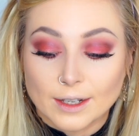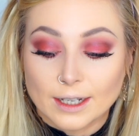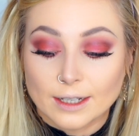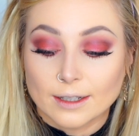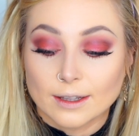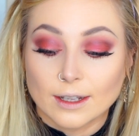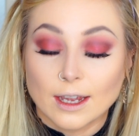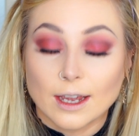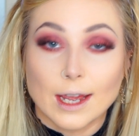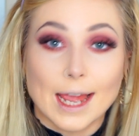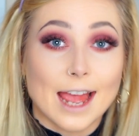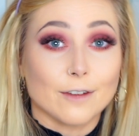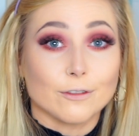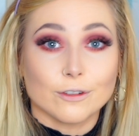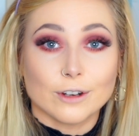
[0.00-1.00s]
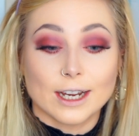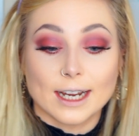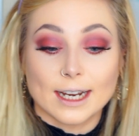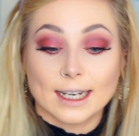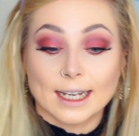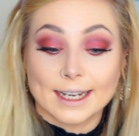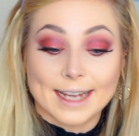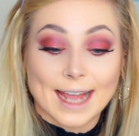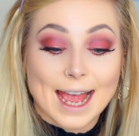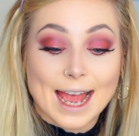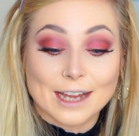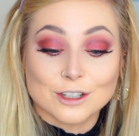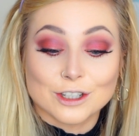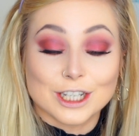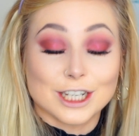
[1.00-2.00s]
I think that every like
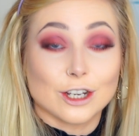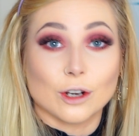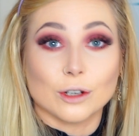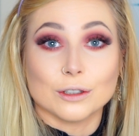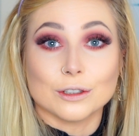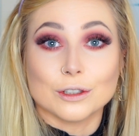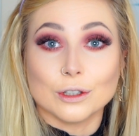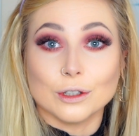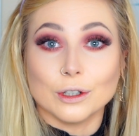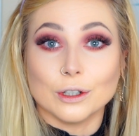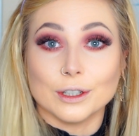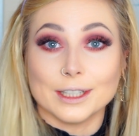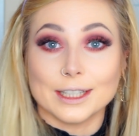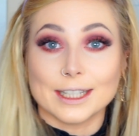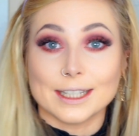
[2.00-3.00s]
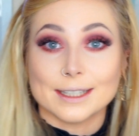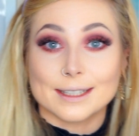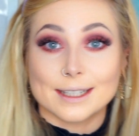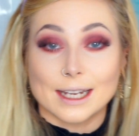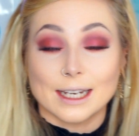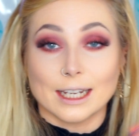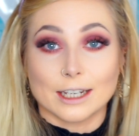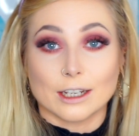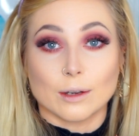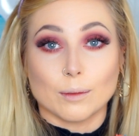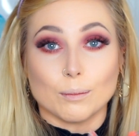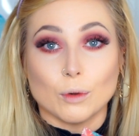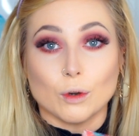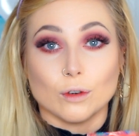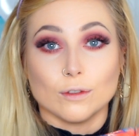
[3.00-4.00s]
ashy contour needs a
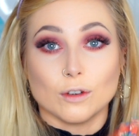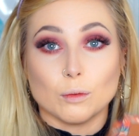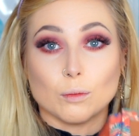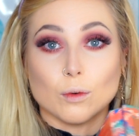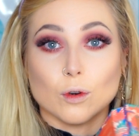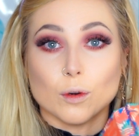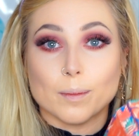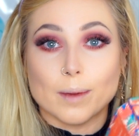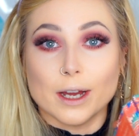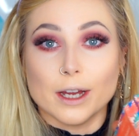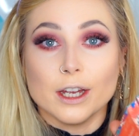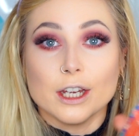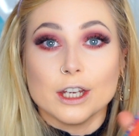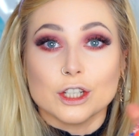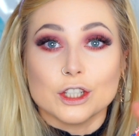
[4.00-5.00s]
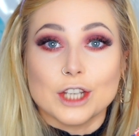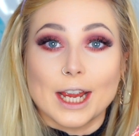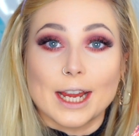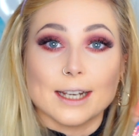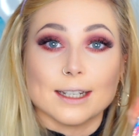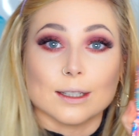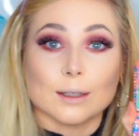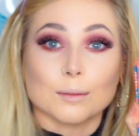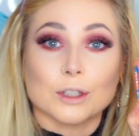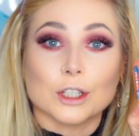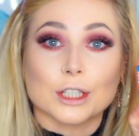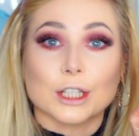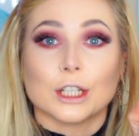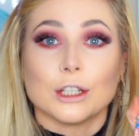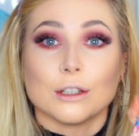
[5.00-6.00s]
more of a warmer shade, and I'm
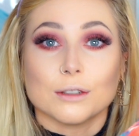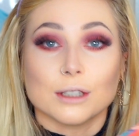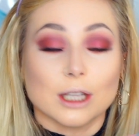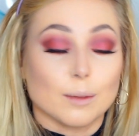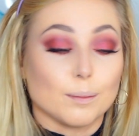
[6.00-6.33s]
just going to use the